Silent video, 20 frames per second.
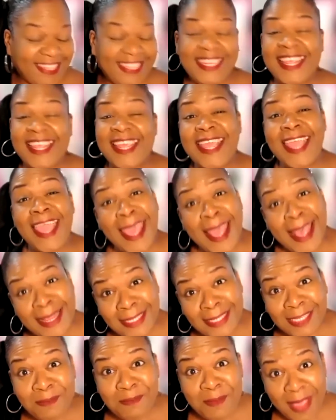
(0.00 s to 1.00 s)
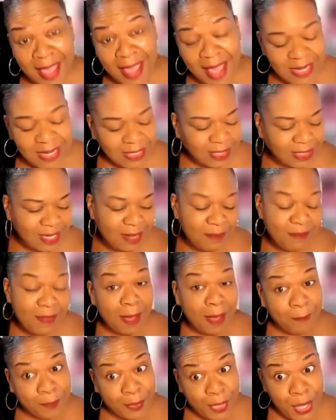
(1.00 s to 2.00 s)
T.S. Madison,
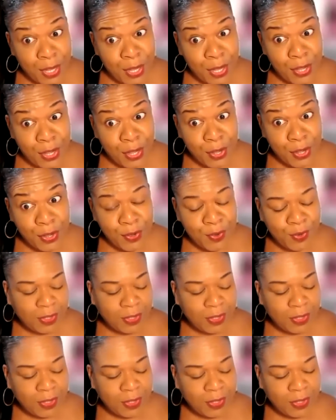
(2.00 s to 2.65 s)
my boo.